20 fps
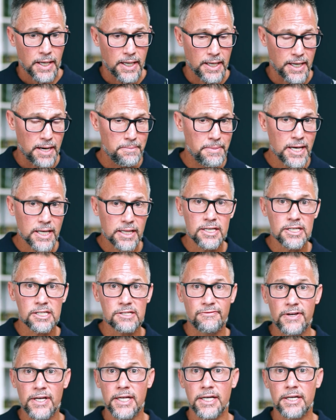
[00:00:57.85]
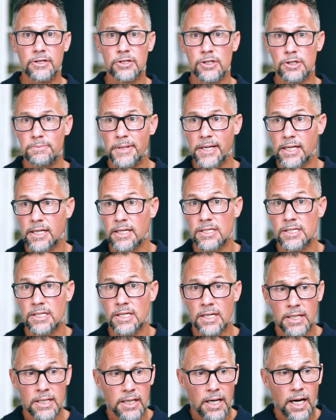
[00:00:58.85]
and I make these videos because
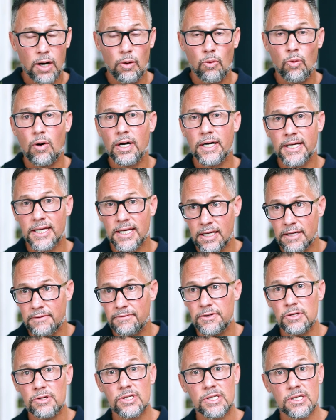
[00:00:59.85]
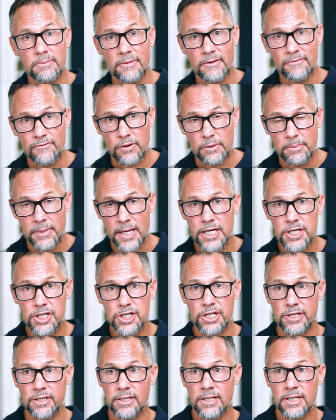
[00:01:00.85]
I want to give you some
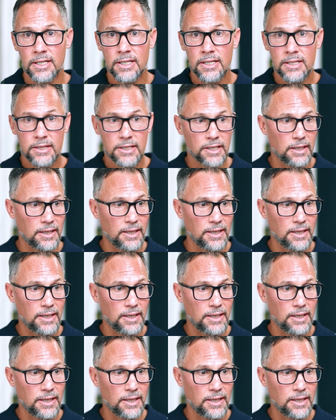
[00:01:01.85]
information that